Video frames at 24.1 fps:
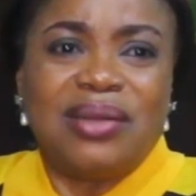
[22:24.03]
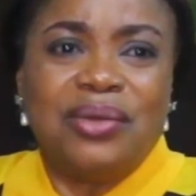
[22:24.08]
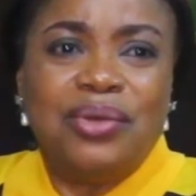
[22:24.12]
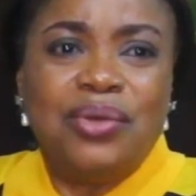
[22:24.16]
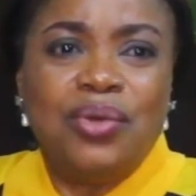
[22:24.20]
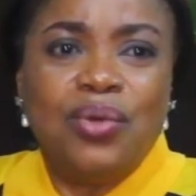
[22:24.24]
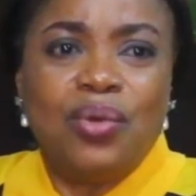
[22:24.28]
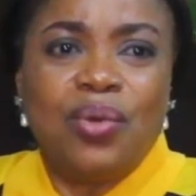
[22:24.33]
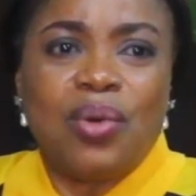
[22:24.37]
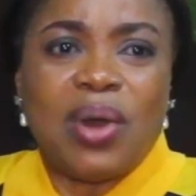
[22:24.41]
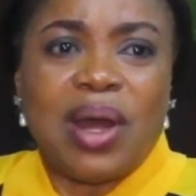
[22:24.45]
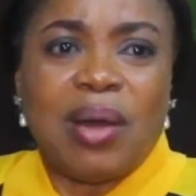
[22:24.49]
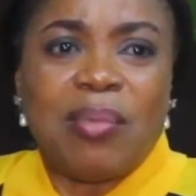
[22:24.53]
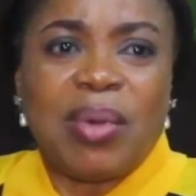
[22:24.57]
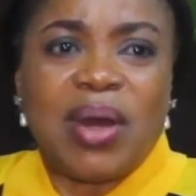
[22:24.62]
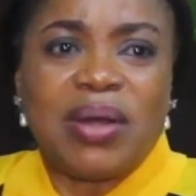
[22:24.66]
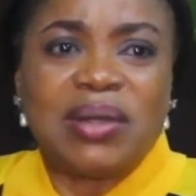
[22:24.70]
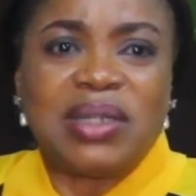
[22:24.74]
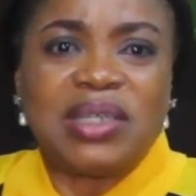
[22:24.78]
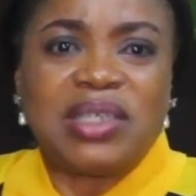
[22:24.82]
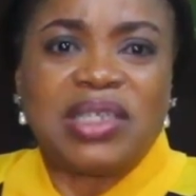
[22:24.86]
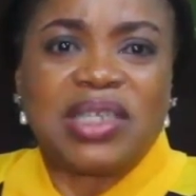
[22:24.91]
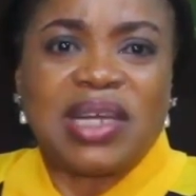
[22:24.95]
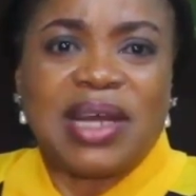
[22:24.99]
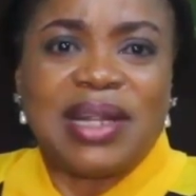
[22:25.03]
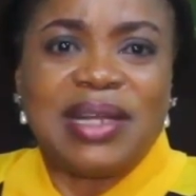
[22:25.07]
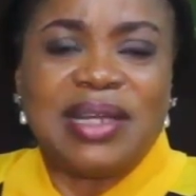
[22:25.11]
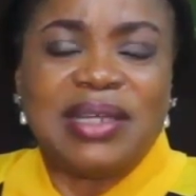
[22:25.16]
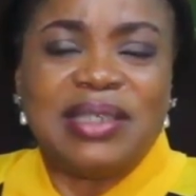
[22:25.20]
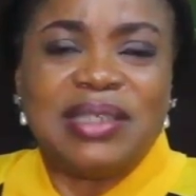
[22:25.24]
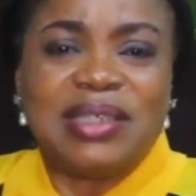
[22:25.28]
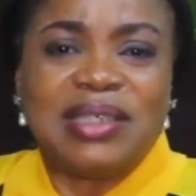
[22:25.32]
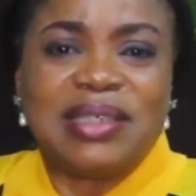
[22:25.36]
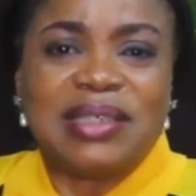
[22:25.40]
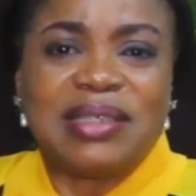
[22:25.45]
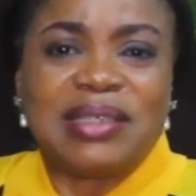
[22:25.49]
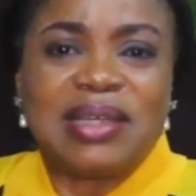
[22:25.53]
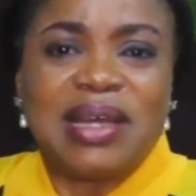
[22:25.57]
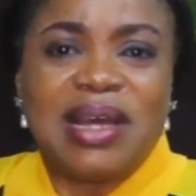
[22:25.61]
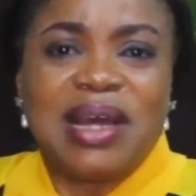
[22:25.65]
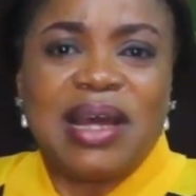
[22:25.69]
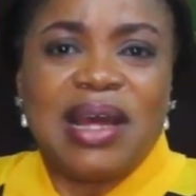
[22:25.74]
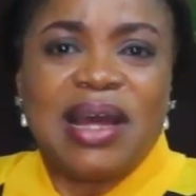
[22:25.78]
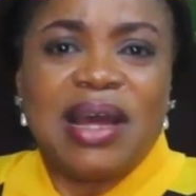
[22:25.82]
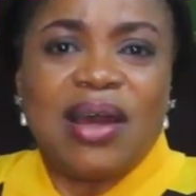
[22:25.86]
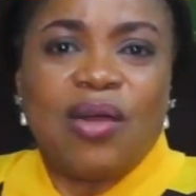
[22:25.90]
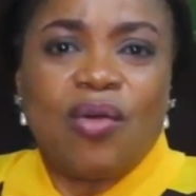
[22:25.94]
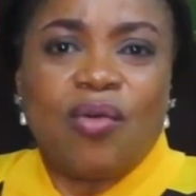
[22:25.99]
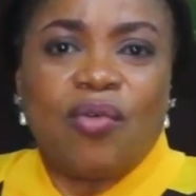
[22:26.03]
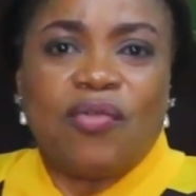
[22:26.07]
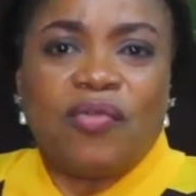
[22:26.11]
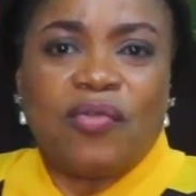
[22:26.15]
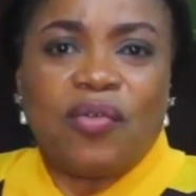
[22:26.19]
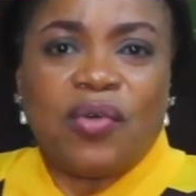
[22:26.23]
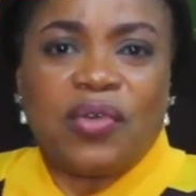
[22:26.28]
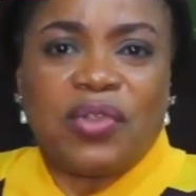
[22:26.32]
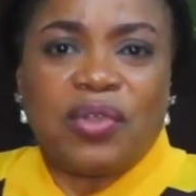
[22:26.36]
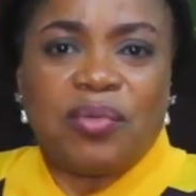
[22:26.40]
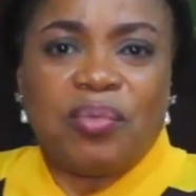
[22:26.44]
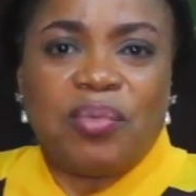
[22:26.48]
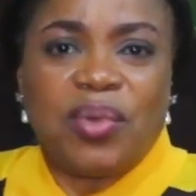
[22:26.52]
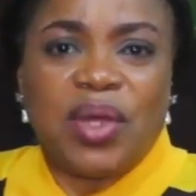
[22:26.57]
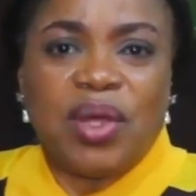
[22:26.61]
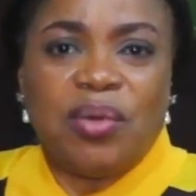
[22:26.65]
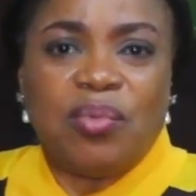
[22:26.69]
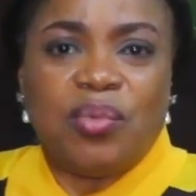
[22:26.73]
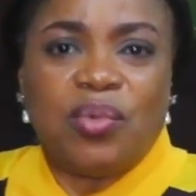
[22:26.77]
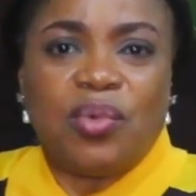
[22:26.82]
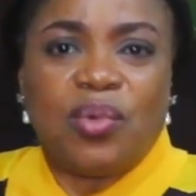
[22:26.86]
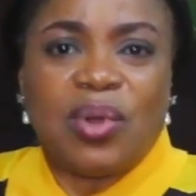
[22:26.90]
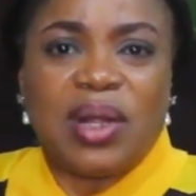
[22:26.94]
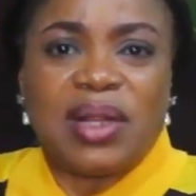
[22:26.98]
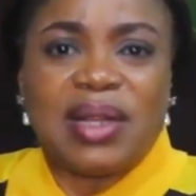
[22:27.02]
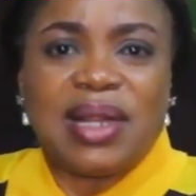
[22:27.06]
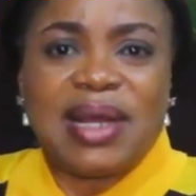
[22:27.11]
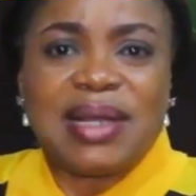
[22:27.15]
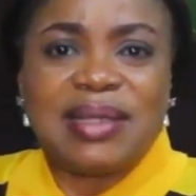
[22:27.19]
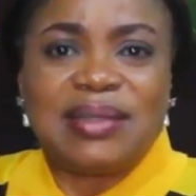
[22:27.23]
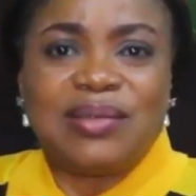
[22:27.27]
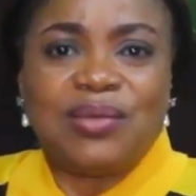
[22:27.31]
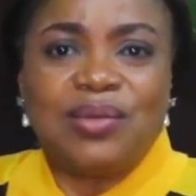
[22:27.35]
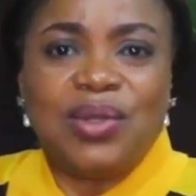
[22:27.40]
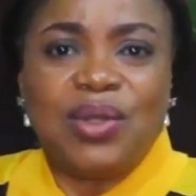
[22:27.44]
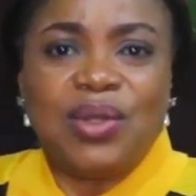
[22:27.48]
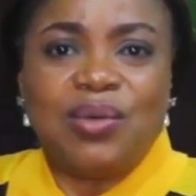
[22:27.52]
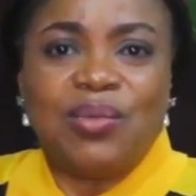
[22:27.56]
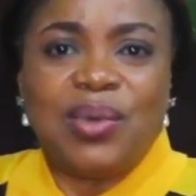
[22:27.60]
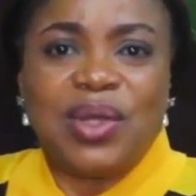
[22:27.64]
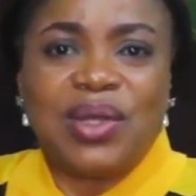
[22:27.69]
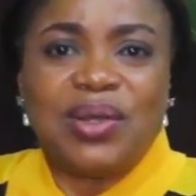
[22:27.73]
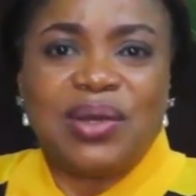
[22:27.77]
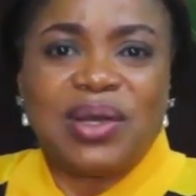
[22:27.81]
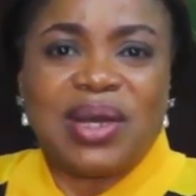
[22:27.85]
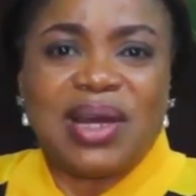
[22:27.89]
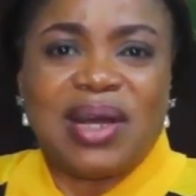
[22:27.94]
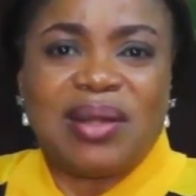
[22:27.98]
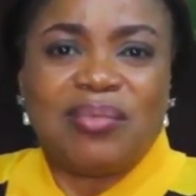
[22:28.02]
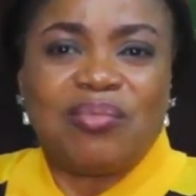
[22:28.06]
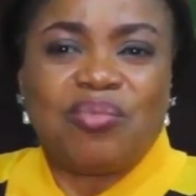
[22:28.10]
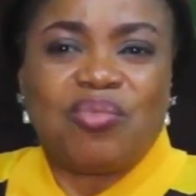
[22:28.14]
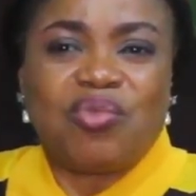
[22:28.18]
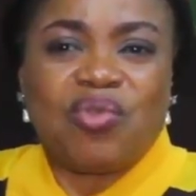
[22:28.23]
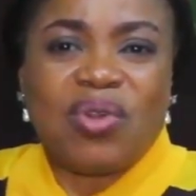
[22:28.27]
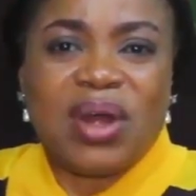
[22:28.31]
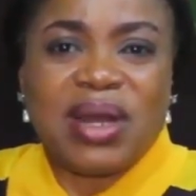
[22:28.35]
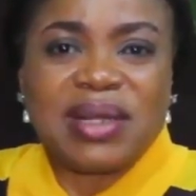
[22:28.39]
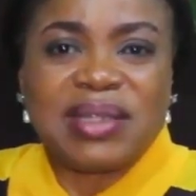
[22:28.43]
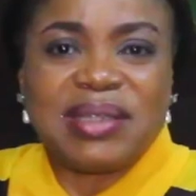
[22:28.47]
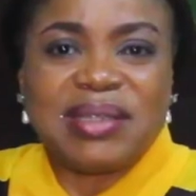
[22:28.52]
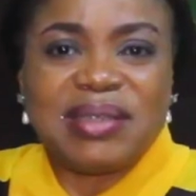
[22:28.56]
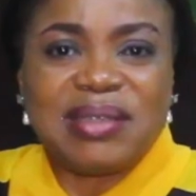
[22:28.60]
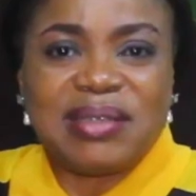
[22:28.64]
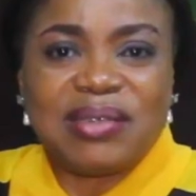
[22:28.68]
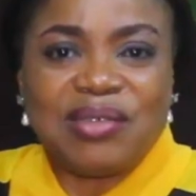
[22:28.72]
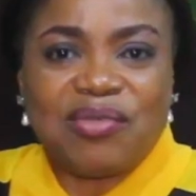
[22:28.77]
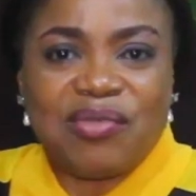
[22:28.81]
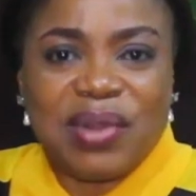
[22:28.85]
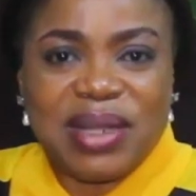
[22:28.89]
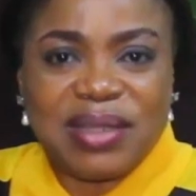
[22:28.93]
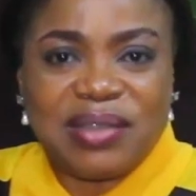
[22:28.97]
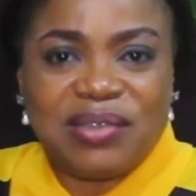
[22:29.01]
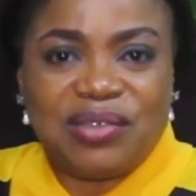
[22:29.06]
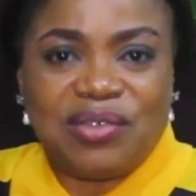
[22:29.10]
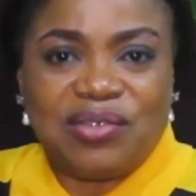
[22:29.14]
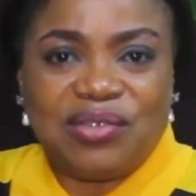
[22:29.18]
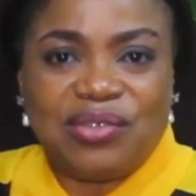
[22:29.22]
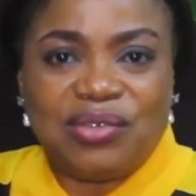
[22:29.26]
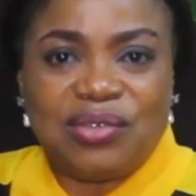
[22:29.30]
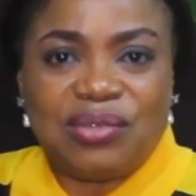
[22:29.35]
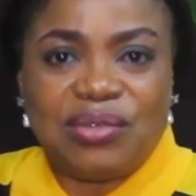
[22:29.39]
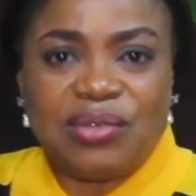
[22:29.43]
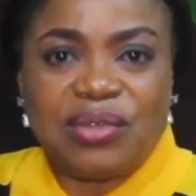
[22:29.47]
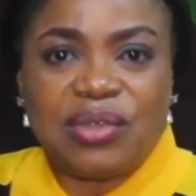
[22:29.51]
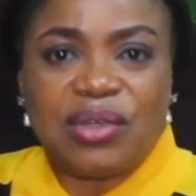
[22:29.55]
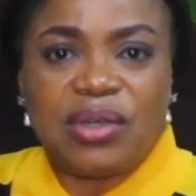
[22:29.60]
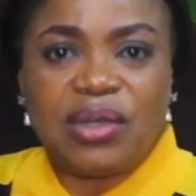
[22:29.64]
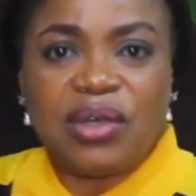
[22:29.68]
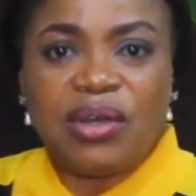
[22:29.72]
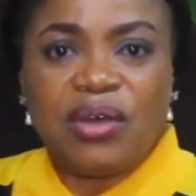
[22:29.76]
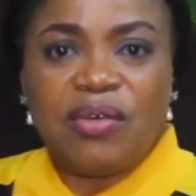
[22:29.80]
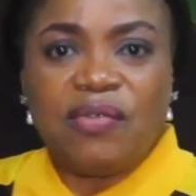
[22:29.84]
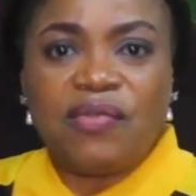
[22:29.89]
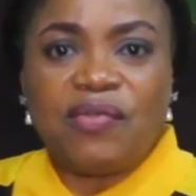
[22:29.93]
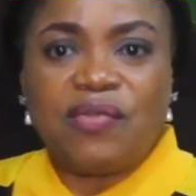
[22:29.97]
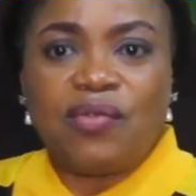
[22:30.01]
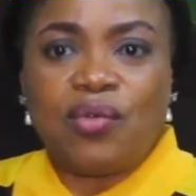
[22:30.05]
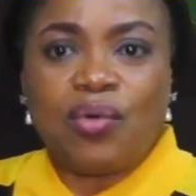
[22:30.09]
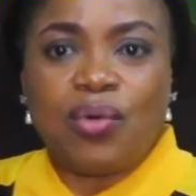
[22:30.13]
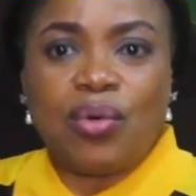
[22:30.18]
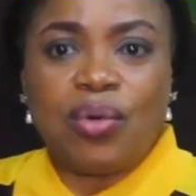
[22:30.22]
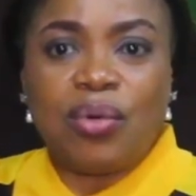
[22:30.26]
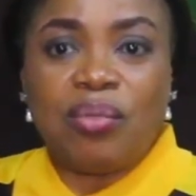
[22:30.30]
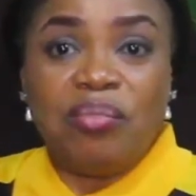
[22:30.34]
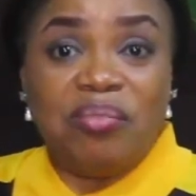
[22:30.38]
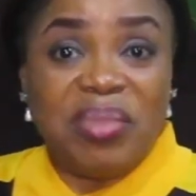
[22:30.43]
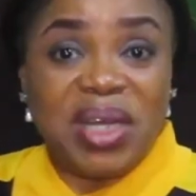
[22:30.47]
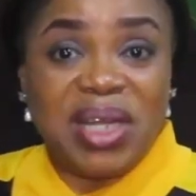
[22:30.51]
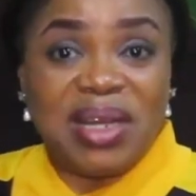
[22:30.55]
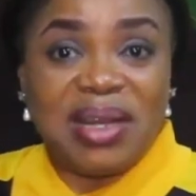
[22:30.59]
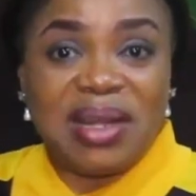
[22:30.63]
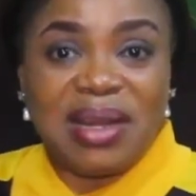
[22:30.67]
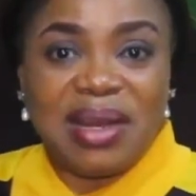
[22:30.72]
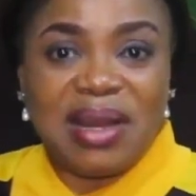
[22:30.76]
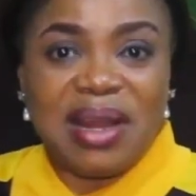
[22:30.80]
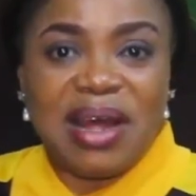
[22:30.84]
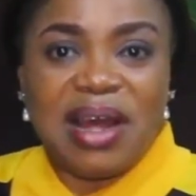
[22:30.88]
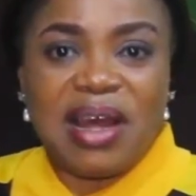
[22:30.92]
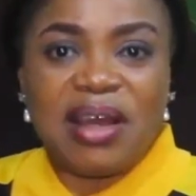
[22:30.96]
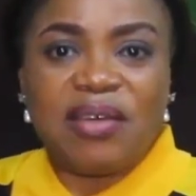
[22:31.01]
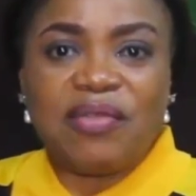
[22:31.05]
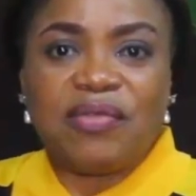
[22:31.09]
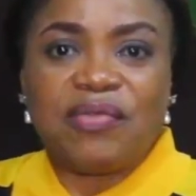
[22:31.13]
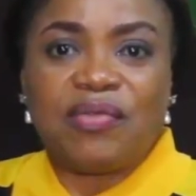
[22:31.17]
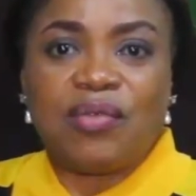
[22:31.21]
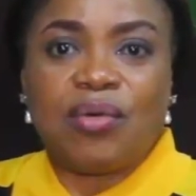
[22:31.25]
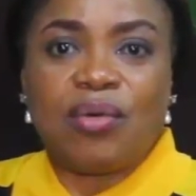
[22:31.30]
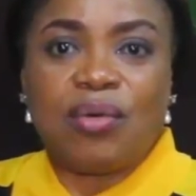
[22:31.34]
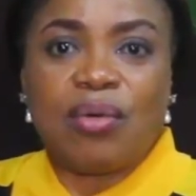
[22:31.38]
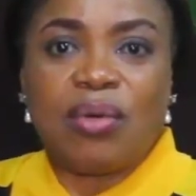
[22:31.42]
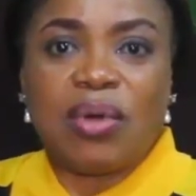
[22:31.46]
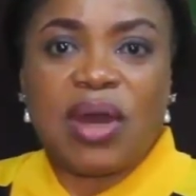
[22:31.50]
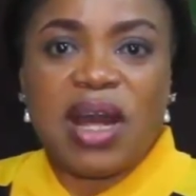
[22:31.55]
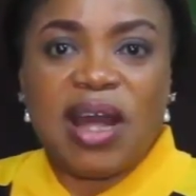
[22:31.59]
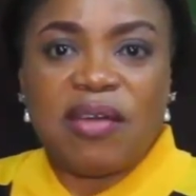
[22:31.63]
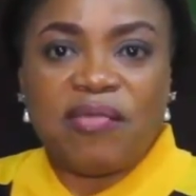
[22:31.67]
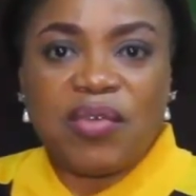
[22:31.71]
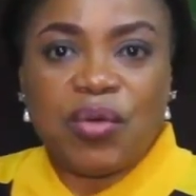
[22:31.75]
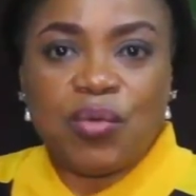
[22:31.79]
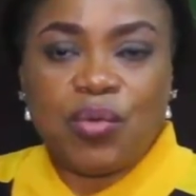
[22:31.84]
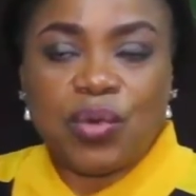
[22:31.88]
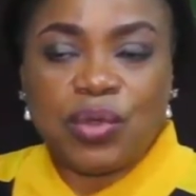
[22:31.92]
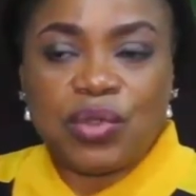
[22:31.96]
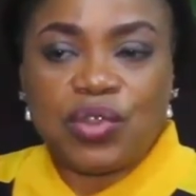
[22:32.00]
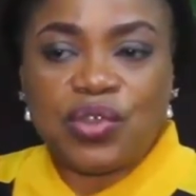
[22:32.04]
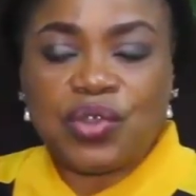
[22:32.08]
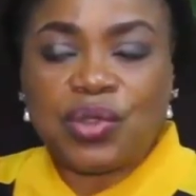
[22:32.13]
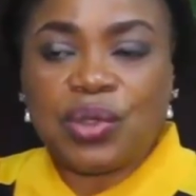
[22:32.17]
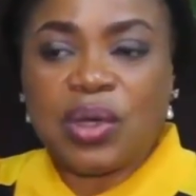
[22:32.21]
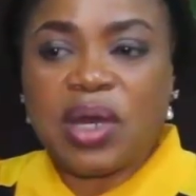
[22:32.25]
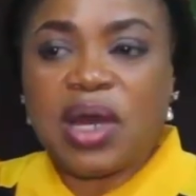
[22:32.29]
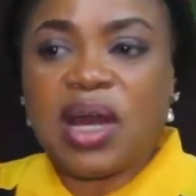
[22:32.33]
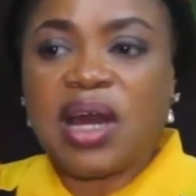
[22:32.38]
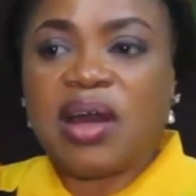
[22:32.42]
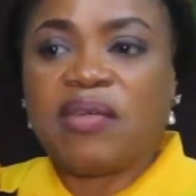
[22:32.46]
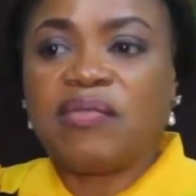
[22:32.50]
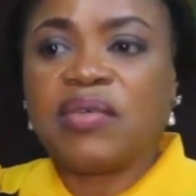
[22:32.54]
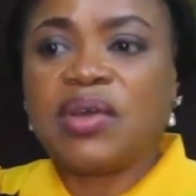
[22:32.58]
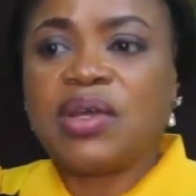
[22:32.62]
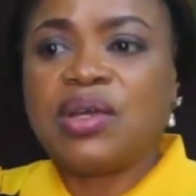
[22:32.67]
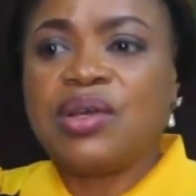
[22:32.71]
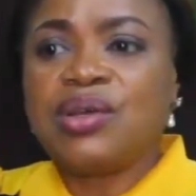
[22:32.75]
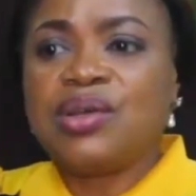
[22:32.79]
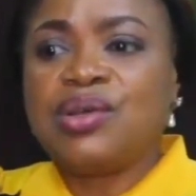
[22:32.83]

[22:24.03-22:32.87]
know about the challenges of other people, and that's the only way you can practice gratitude for being alive, for having what you have.